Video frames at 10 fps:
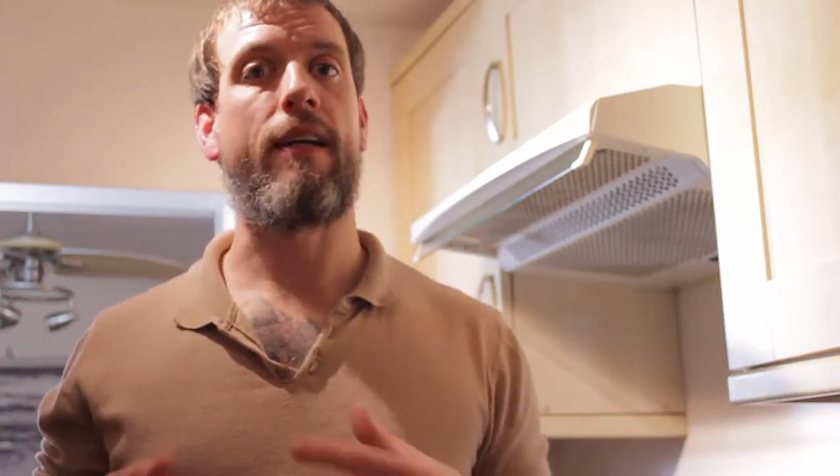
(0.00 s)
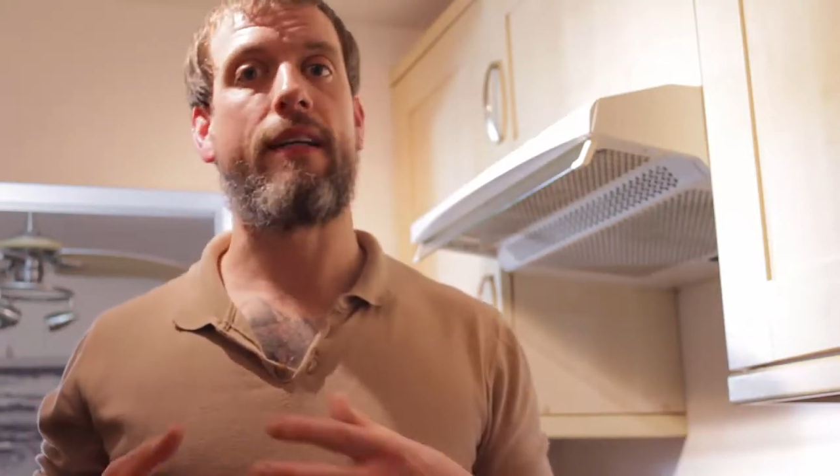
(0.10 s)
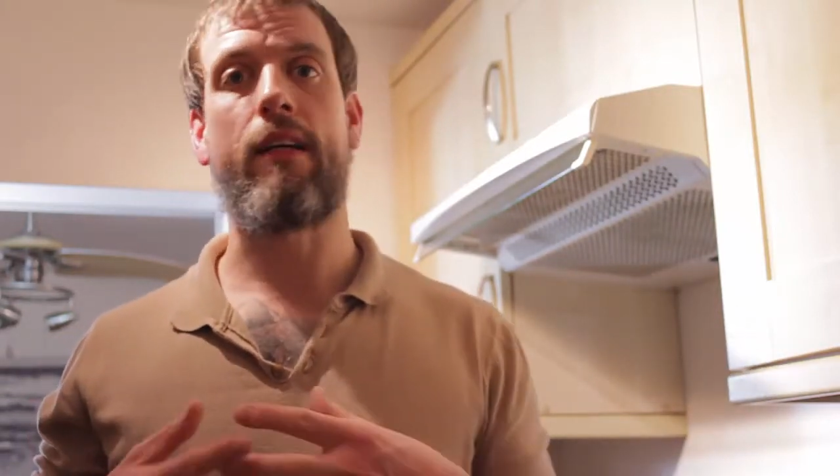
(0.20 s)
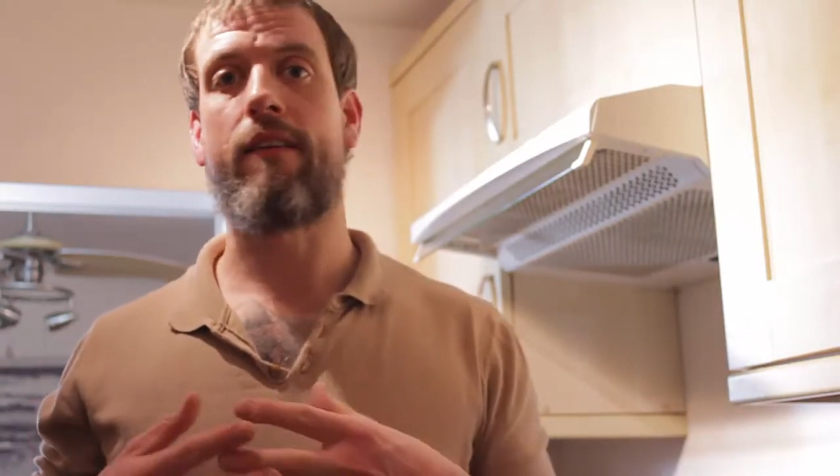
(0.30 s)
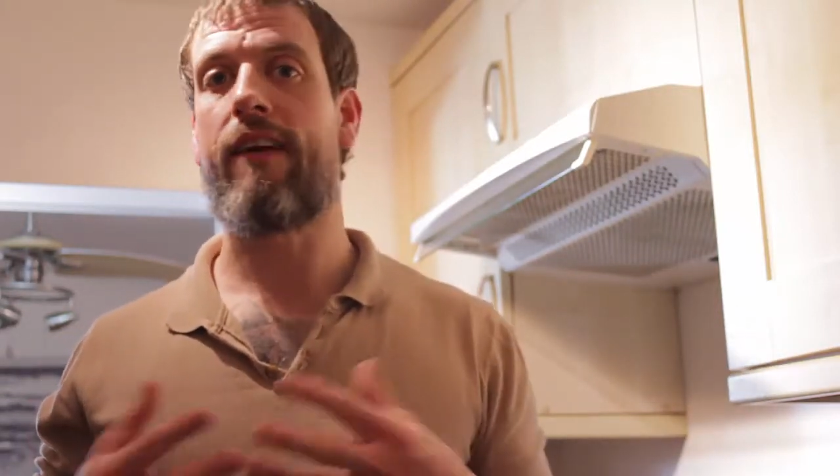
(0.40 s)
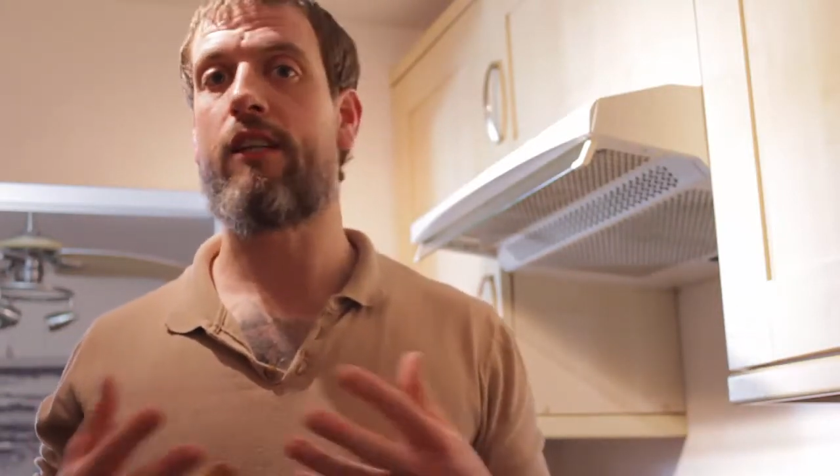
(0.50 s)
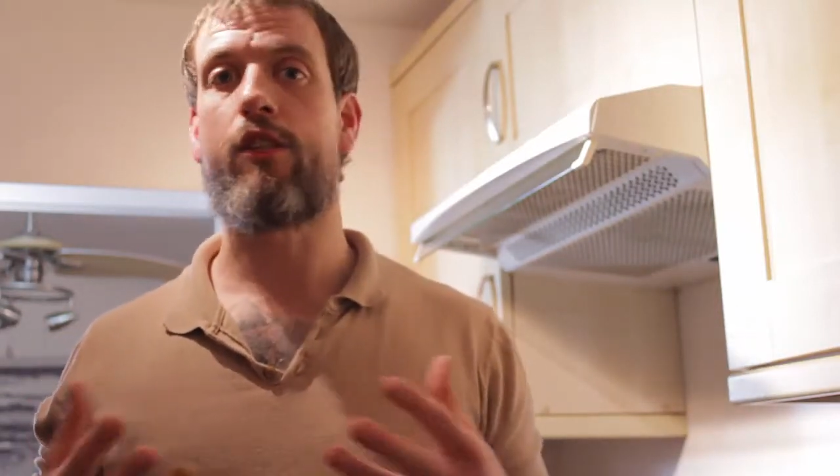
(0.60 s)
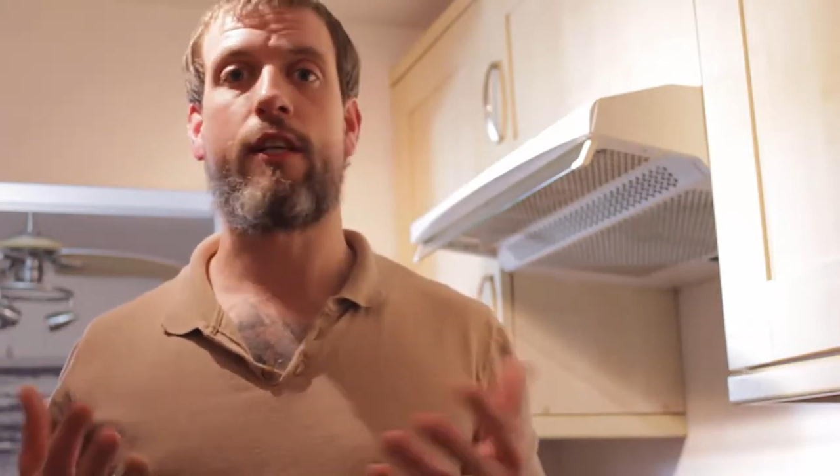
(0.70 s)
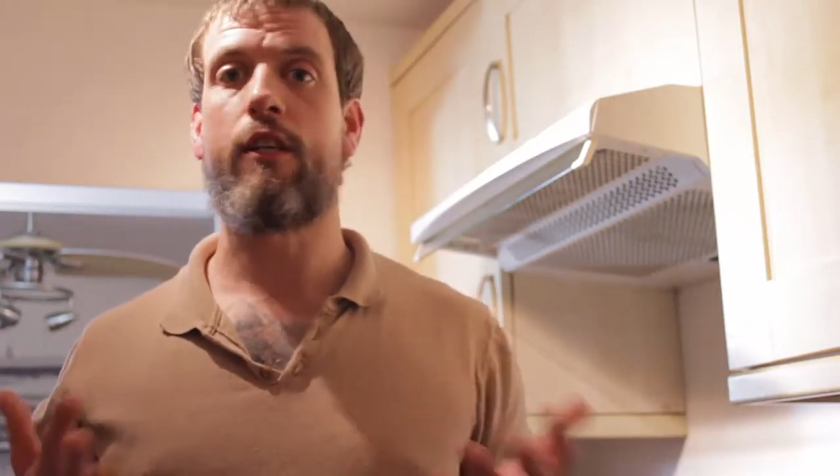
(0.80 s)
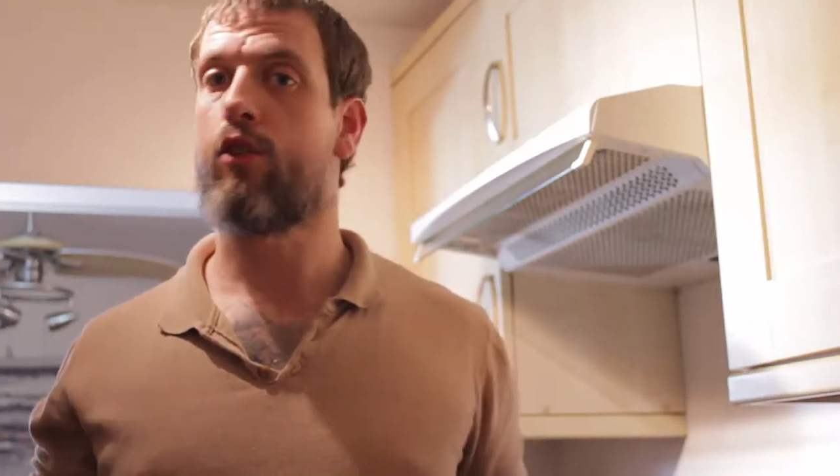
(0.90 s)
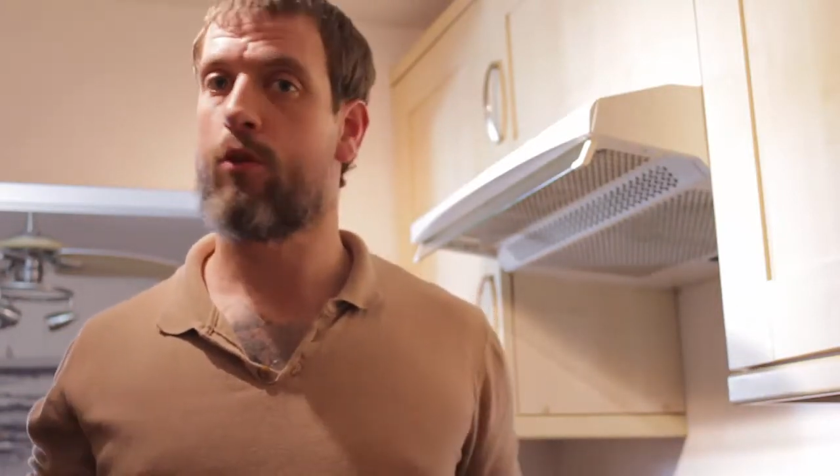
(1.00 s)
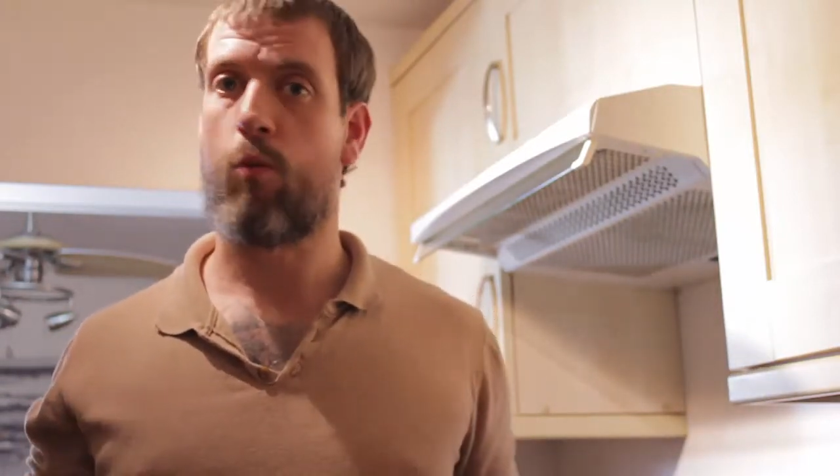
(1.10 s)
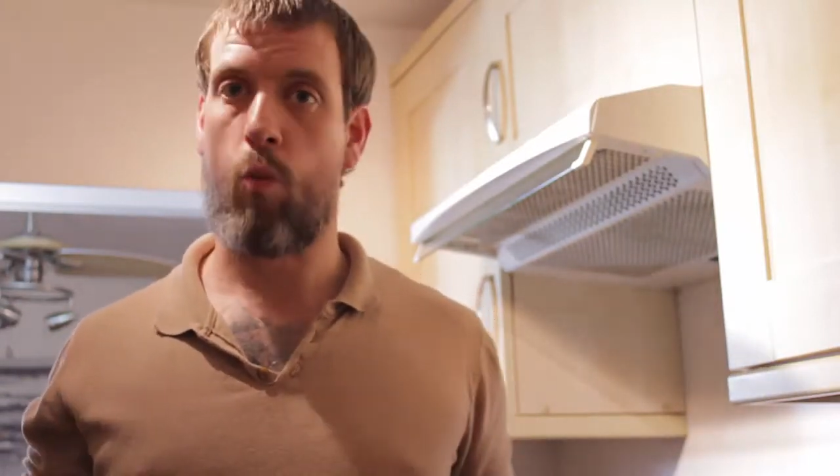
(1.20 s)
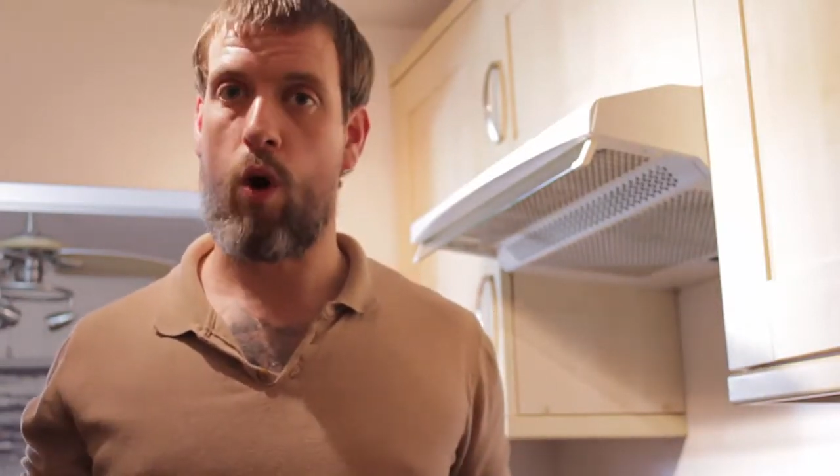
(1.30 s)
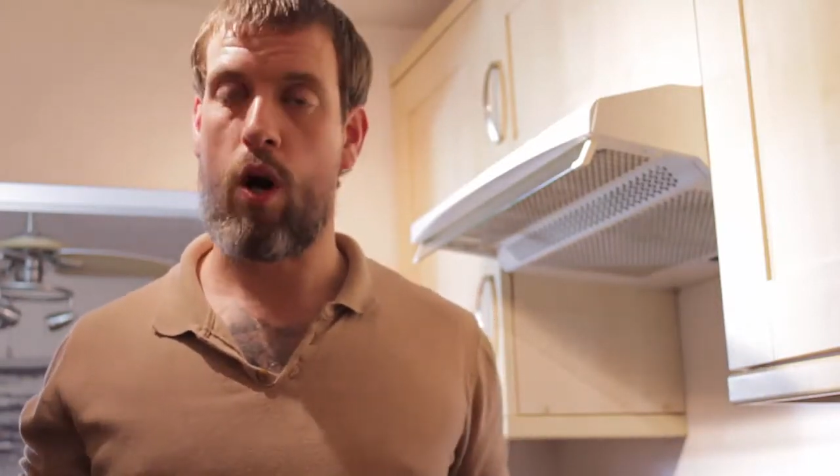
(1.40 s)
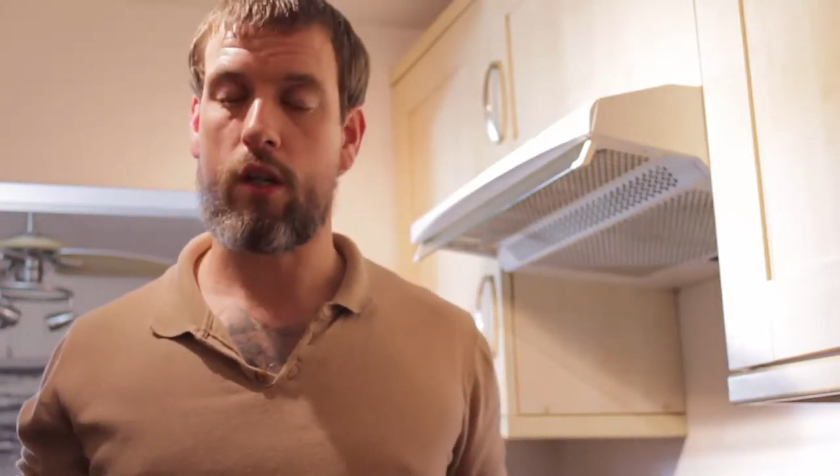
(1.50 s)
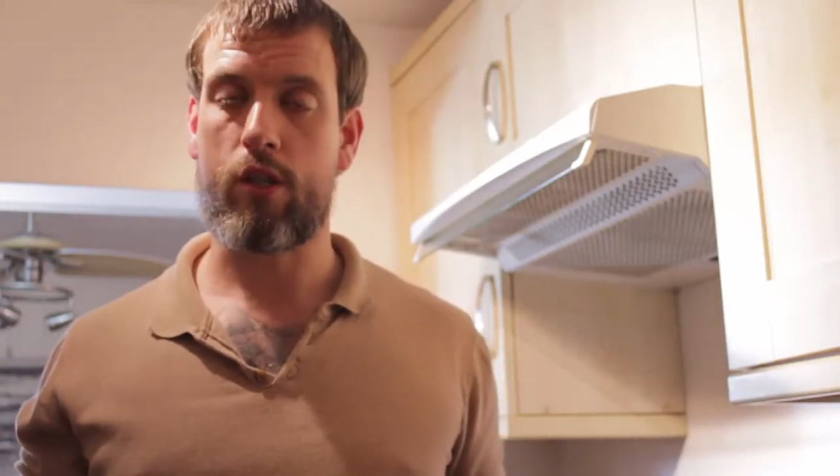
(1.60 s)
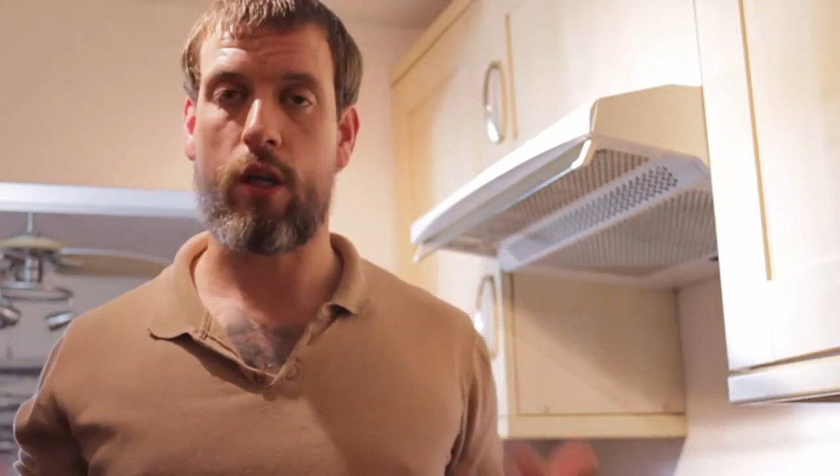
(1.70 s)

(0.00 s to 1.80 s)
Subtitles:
and eventually it doesn't work.